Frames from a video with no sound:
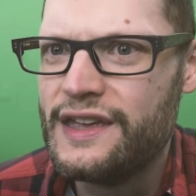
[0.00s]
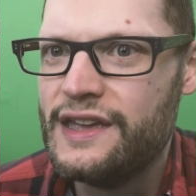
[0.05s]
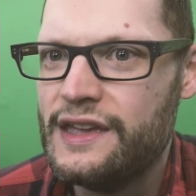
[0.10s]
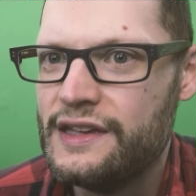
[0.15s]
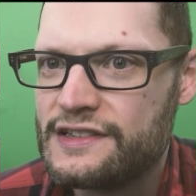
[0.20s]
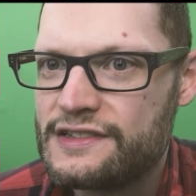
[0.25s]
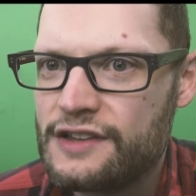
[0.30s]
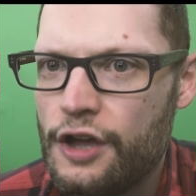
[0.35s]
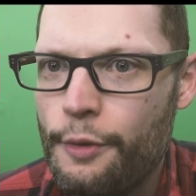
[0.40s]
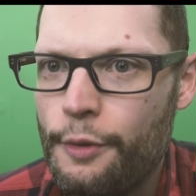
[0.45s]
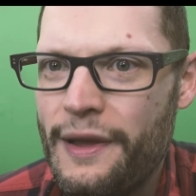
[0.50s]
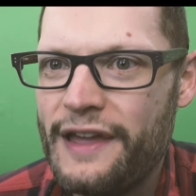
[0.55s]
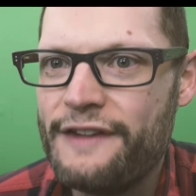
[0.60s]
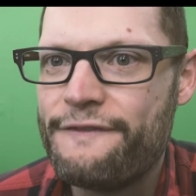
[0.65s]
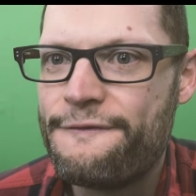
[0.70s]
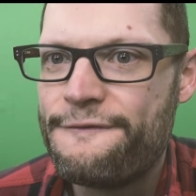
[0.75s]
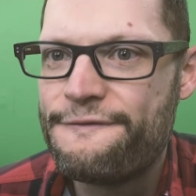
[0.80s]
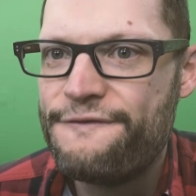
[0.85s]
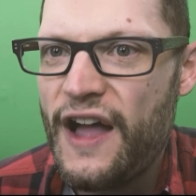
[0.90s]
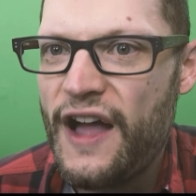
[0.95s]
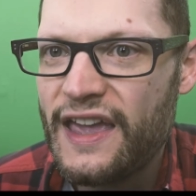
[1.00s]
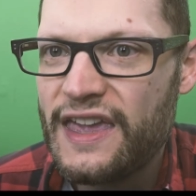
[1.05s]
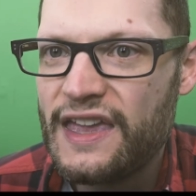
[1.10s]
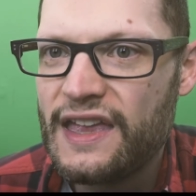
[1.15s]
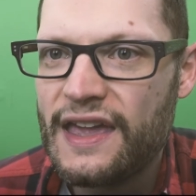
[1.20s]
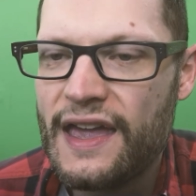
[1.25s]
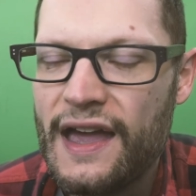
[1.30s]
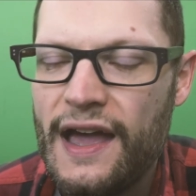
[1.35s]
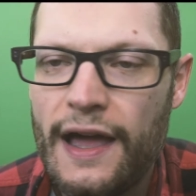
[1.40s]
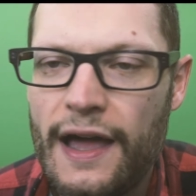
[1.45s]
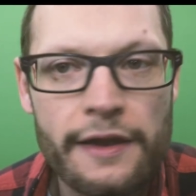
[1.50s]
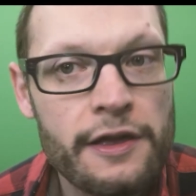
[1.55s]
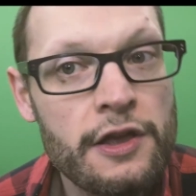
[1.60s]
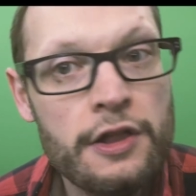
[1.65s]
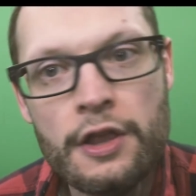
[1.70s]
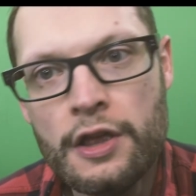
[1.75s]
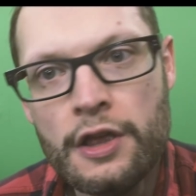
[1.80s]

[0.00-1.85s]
is. Oh my God.